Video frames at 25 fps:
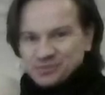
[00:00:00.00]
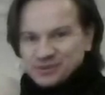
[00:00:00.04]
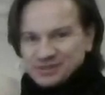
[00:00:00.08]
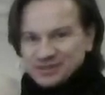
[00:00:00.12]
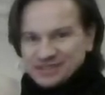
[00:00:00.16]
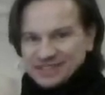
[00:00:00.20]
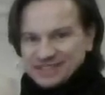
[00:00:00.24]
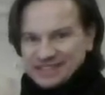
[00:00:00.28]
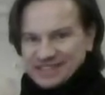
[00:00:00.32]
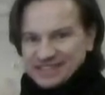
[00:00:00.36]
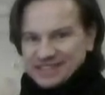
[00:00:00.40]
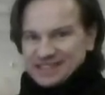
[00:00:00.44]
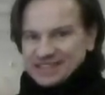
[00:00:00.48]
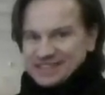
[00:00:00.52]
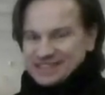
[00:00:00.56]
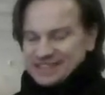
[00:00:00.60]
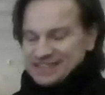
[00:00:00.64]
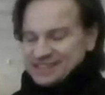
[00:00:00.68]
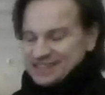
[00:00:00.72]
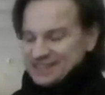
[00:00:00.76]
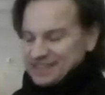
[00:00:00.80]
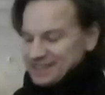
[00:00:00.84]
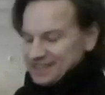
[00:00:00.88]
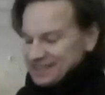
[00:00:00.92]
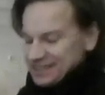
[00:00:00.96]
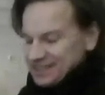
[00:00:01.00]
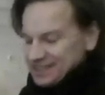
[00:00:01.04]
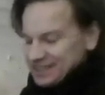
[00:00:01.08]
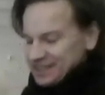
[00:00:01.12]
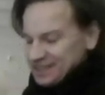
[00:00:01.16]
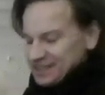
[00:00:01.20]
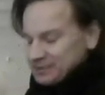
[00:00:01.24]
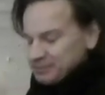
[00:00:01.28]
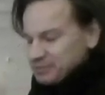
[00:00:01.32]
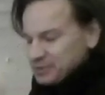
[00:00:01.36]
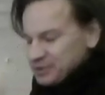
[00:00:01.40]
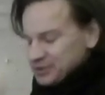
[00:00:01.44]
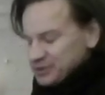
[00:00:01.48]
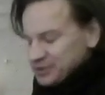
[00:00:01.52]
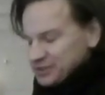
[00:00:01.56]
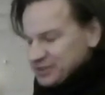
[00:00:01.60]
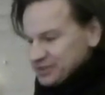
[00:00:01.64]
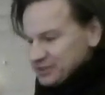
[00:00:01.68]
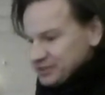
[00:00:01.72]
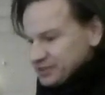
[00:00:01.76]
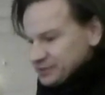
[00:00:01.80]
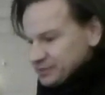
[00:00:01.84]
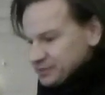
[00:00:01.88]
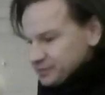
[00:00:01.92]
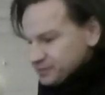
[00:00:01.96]
you get the
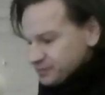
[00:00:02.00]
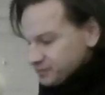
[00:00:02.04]
point.